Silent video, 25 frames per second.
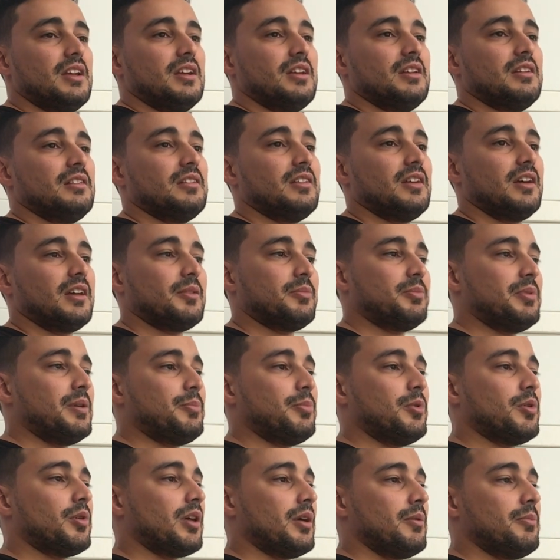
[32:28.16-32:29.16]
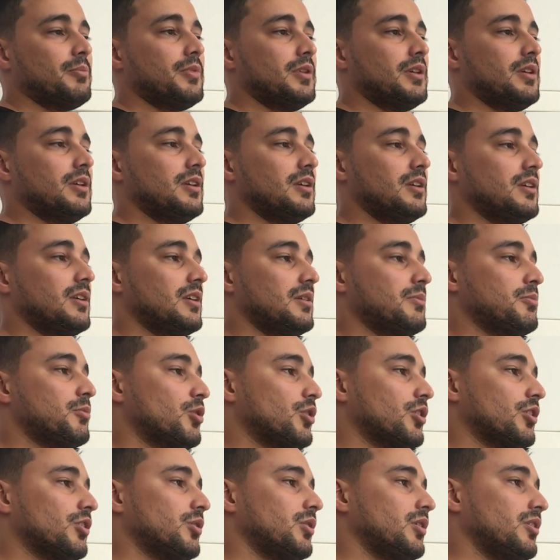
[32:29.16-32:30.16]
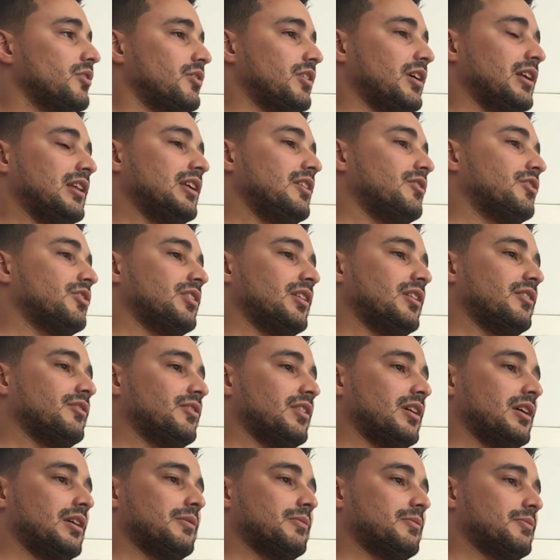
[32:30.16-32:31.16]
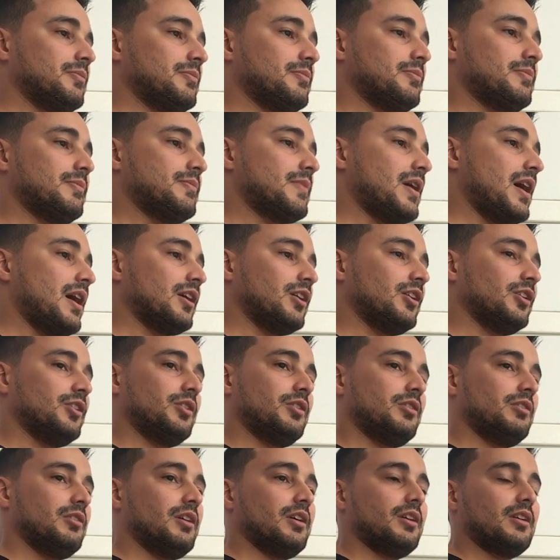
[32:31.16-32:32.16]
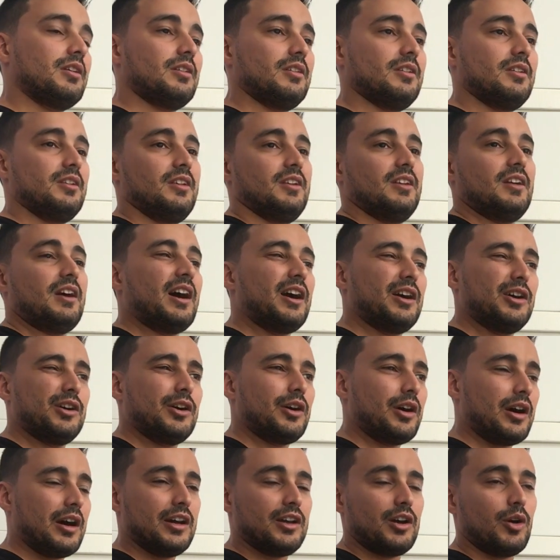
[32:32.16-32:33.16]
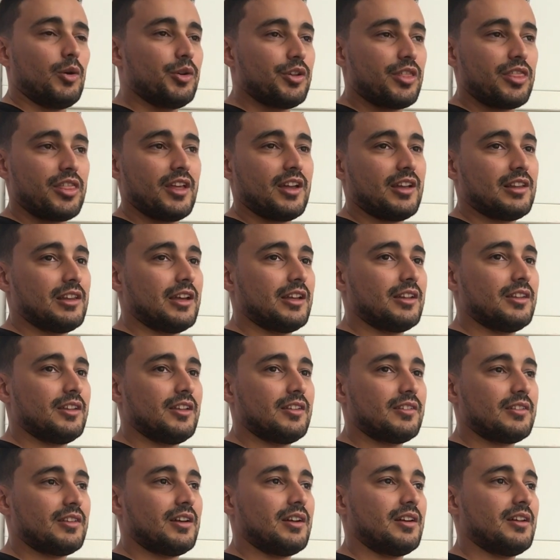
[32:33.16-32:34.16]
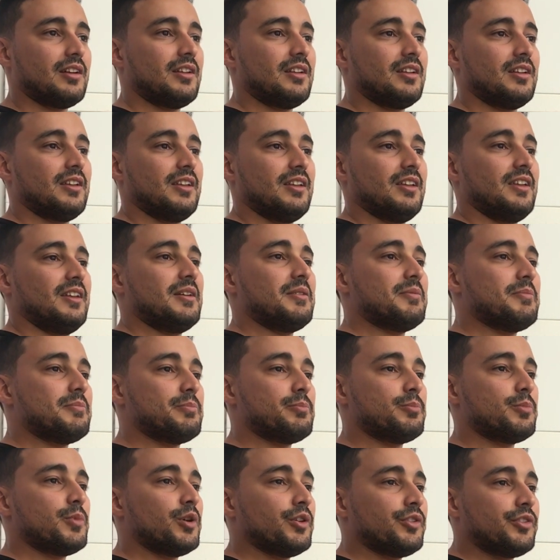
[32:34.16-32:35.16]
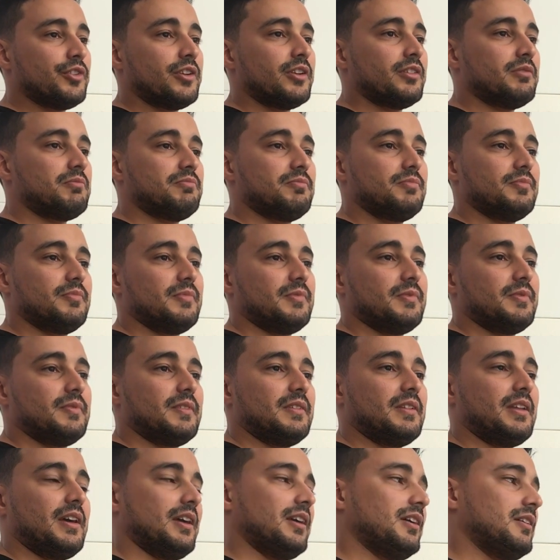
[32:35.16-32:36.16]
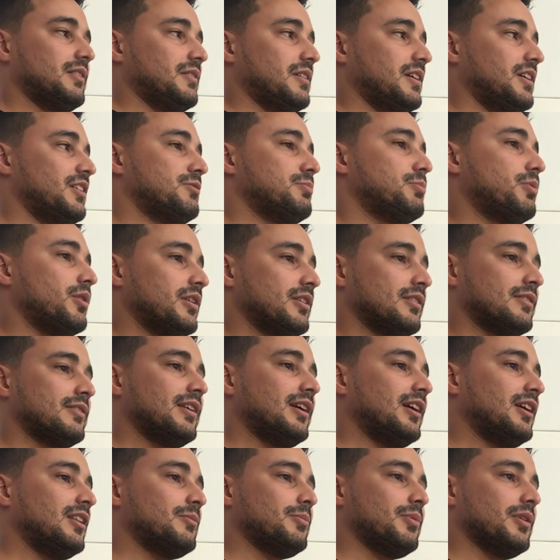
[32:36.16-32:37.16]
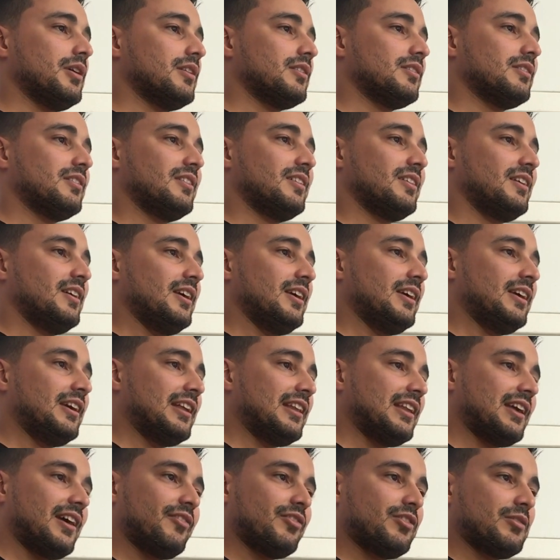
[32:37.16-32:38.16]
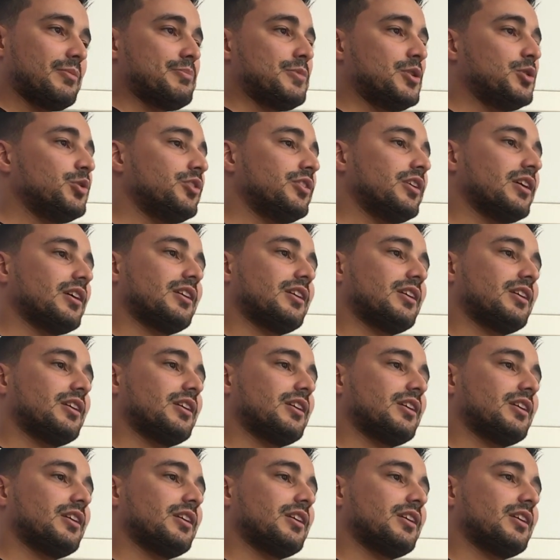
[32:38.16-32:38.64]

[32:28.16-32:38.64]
Like people can be mourned if they leave something back. Like I always think like this. Mozart, like his body's dead, but he left music.